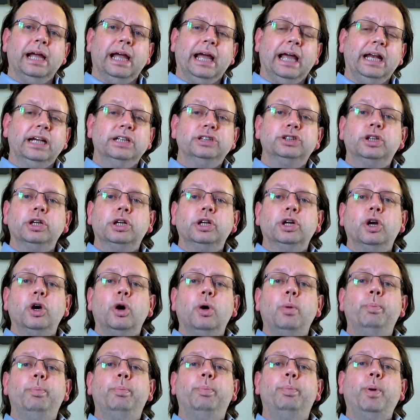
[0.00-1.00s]
And it's going to
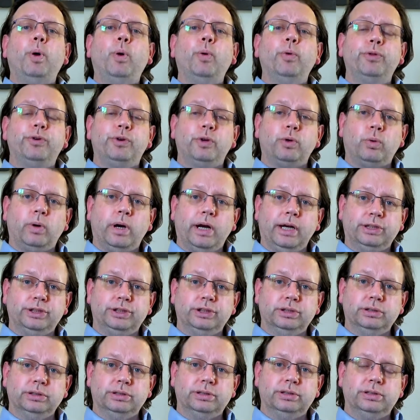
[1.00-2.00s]
go both
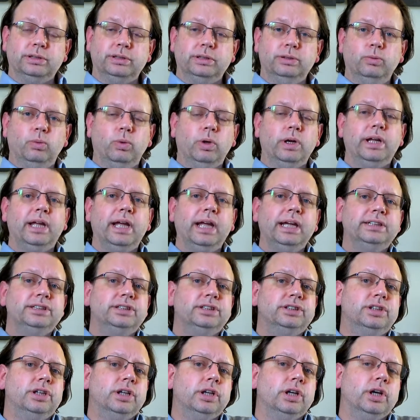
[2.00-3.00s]
directions. In one
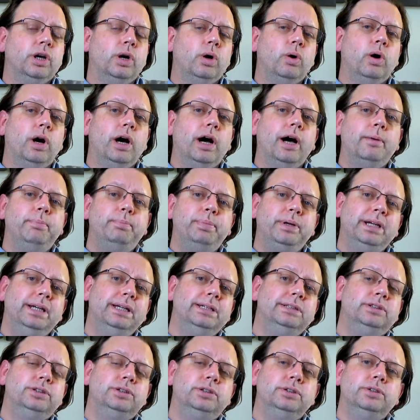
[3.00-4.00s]
case, it's going to go up
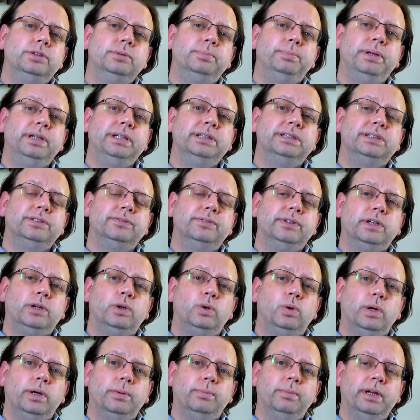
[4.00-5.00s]
into the piece of
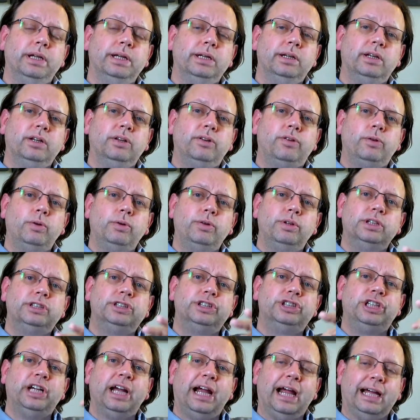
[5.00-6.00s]
equipment through the
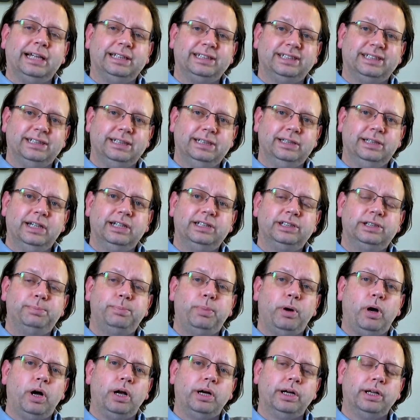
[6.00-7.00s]
chassis that it's
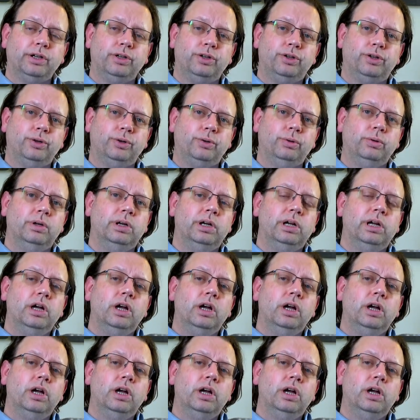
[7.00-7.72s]
bonded to,